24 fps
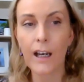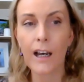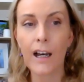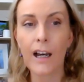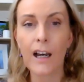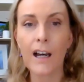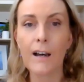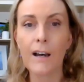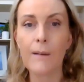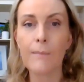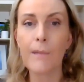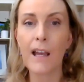
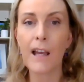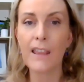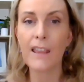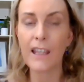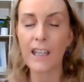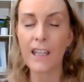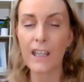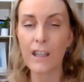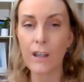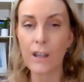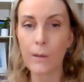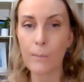um, and
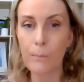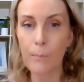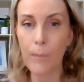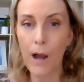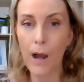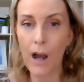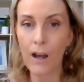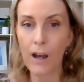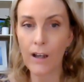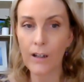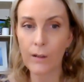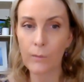that you can
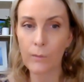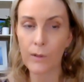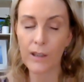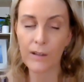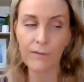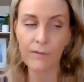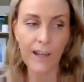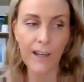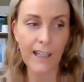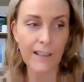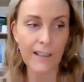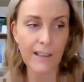partner with
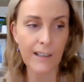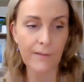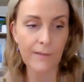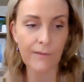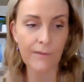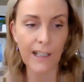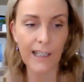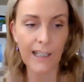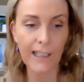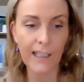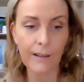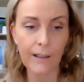
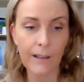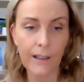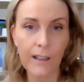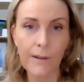effectively.